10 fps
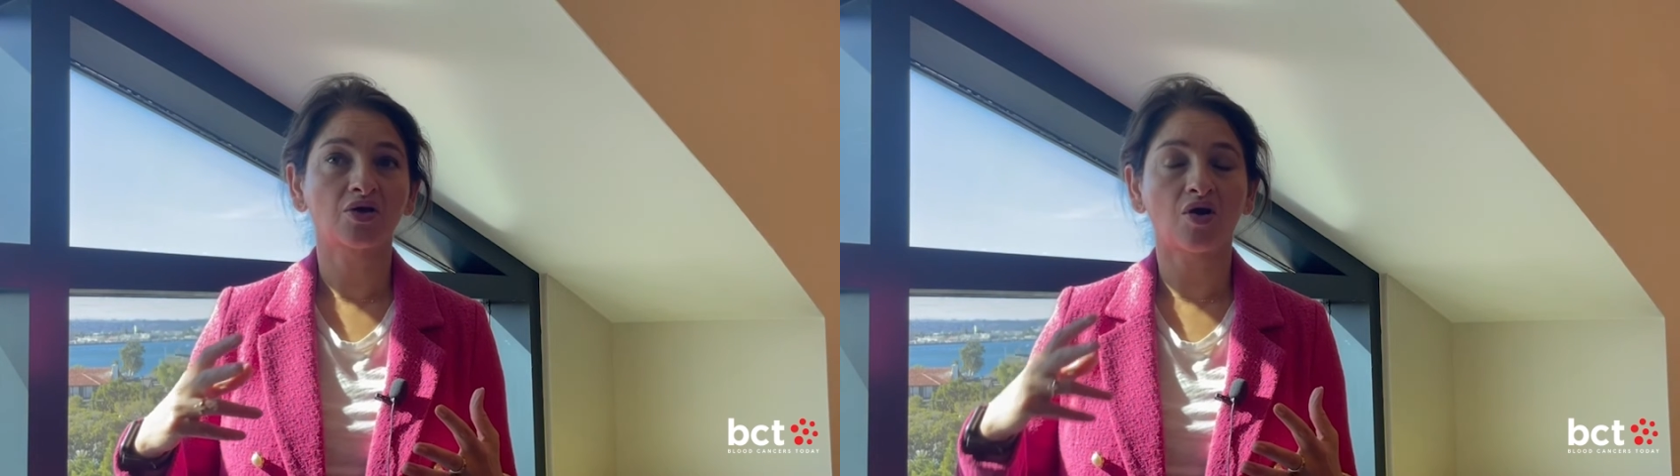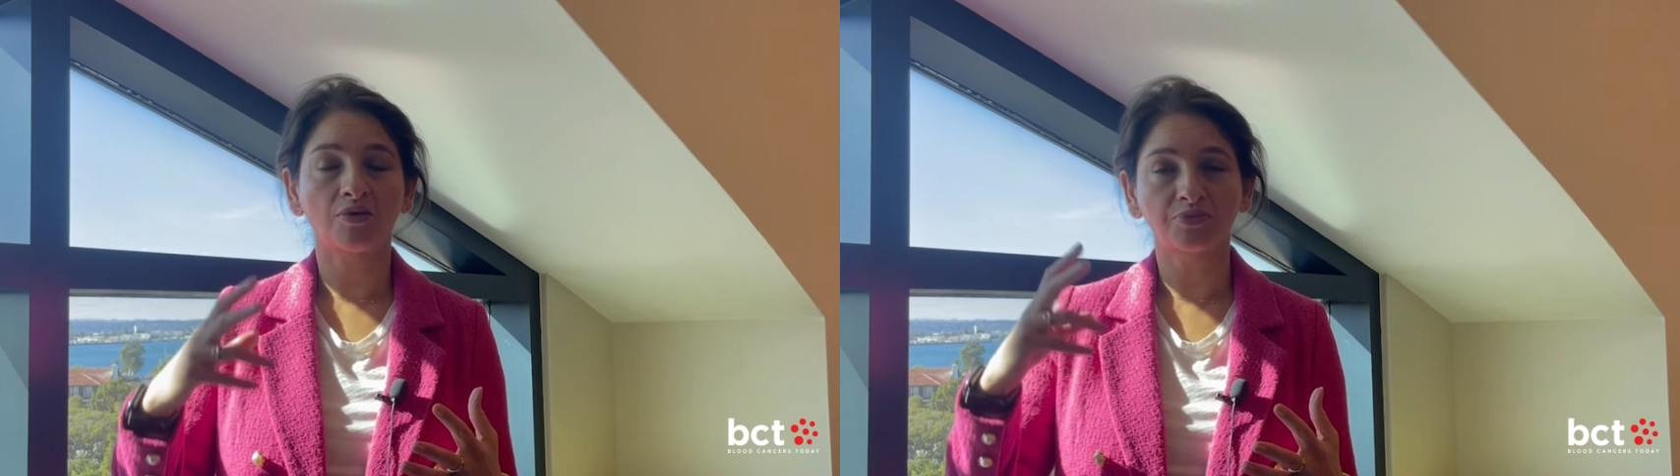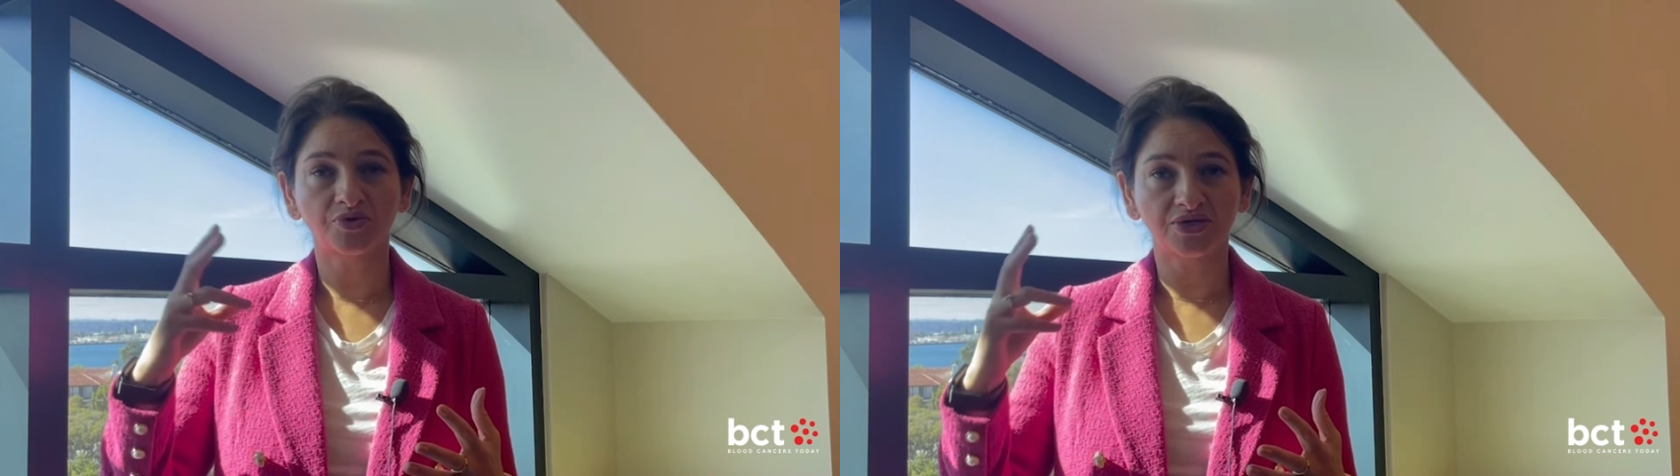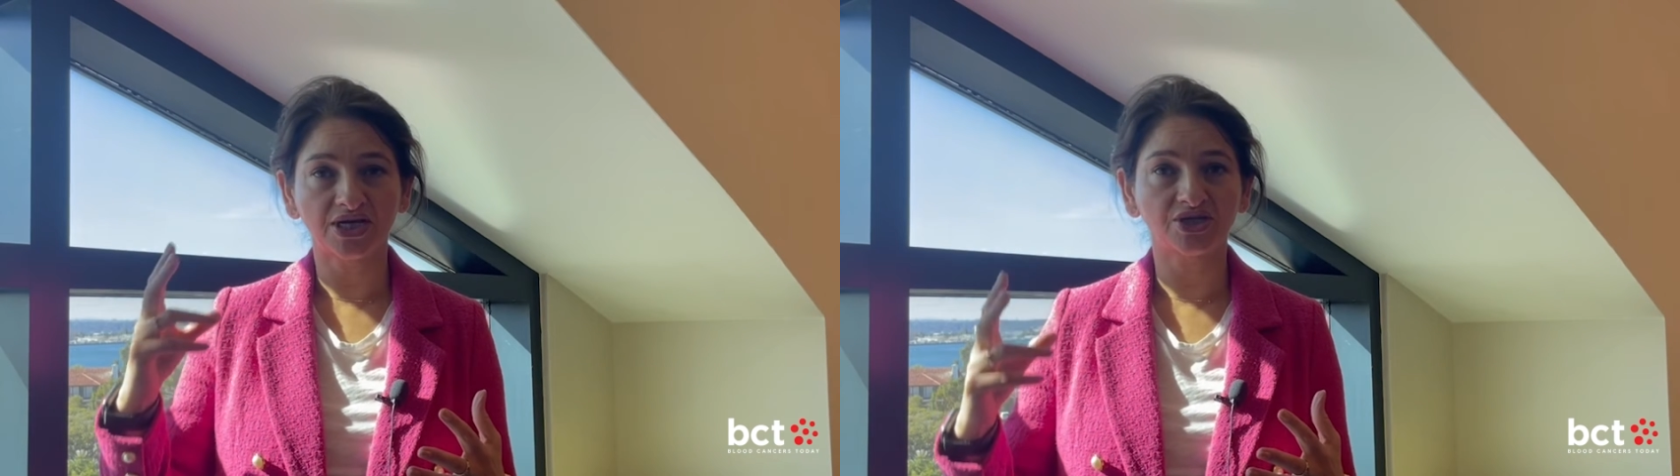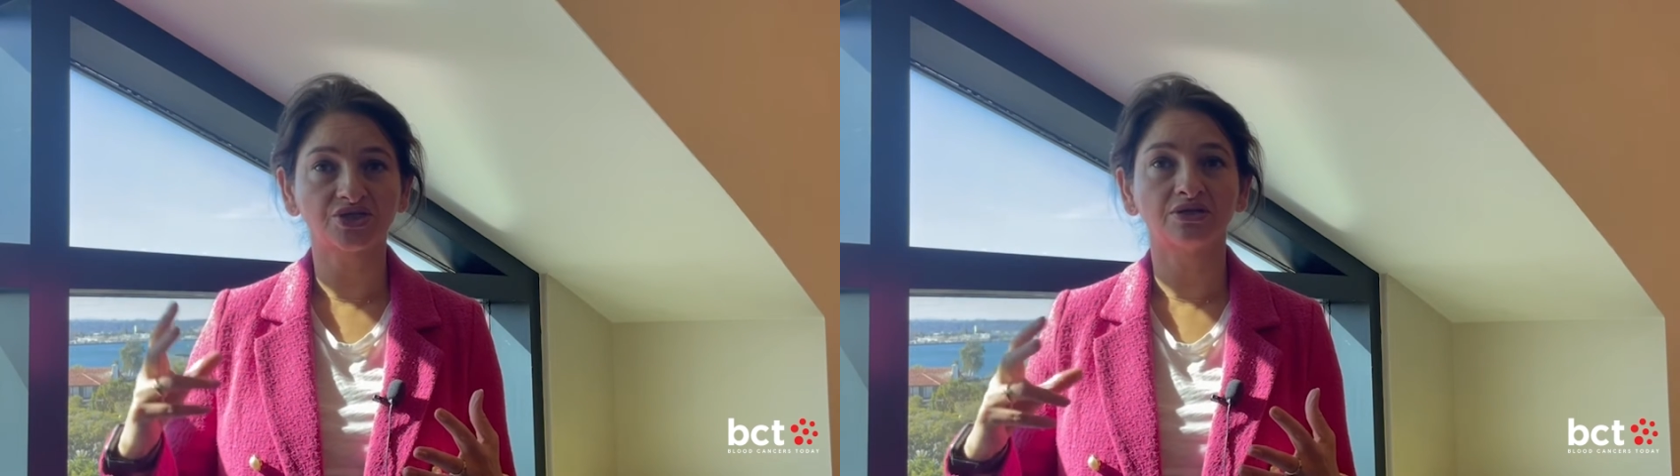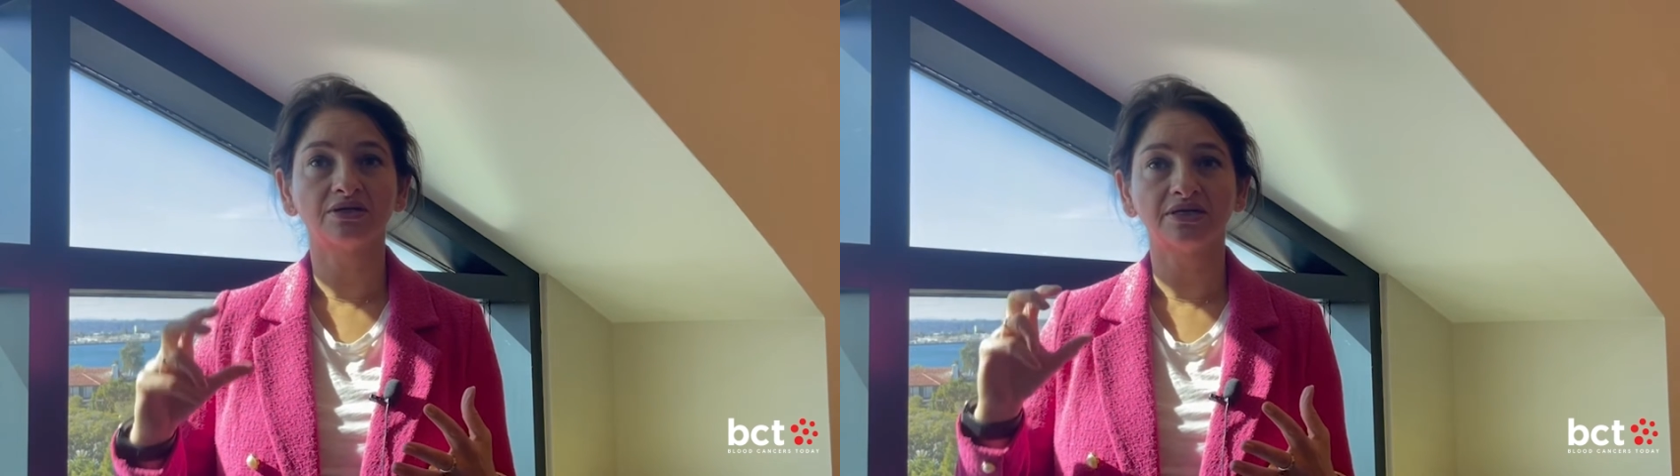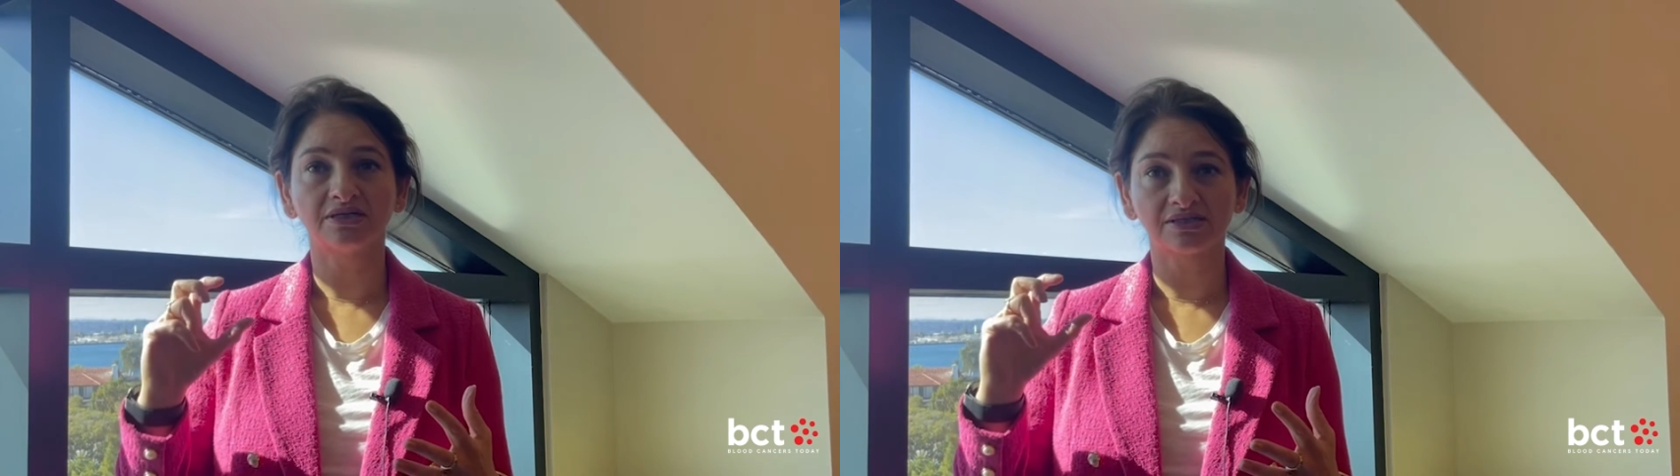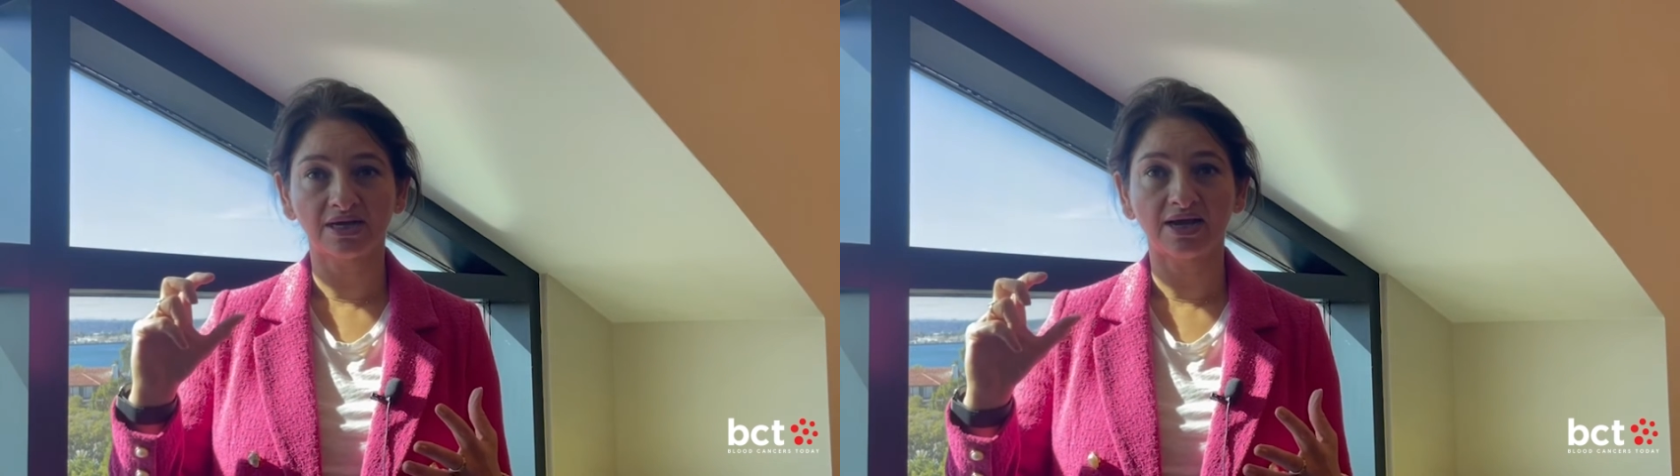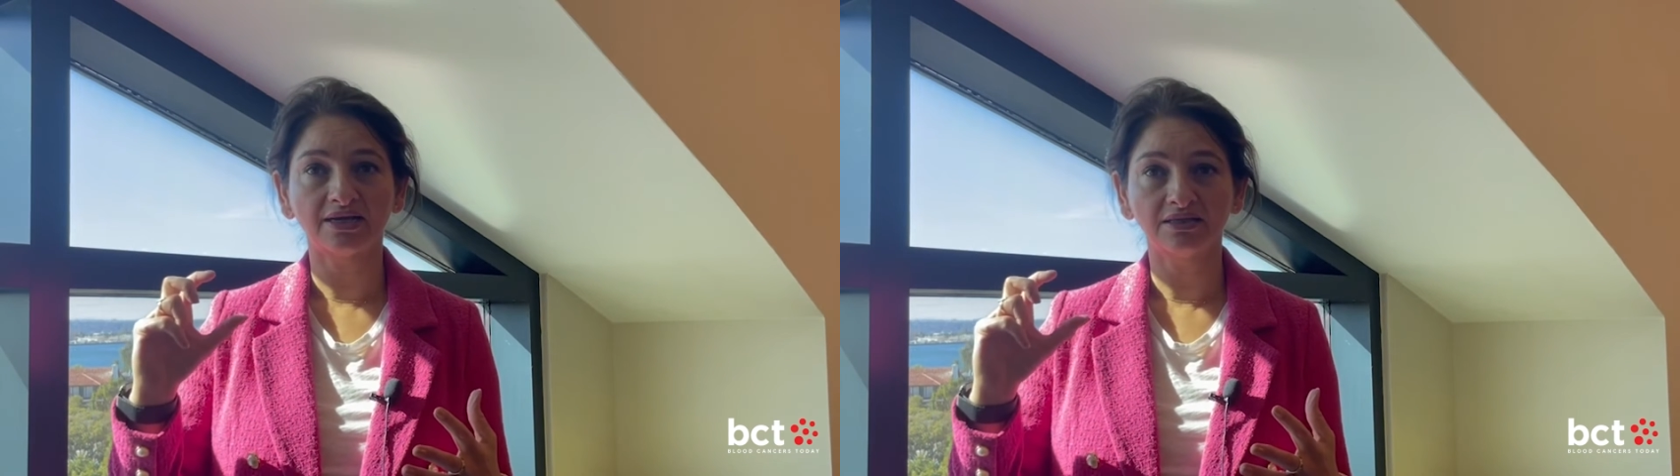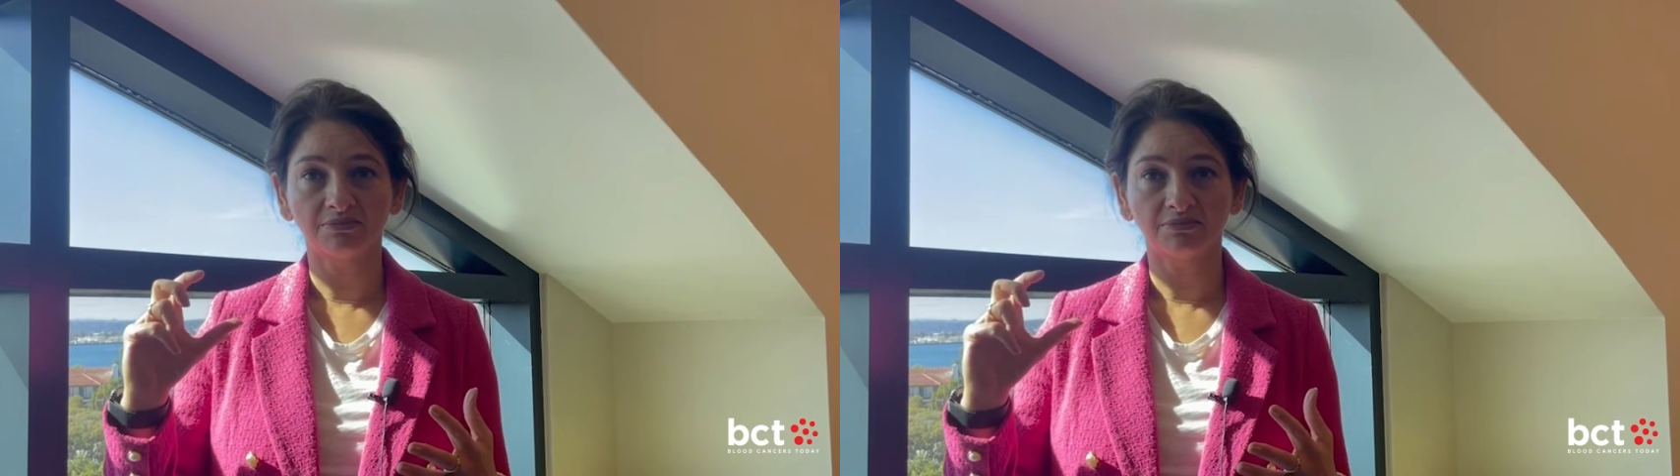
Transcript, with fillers: computationally designed,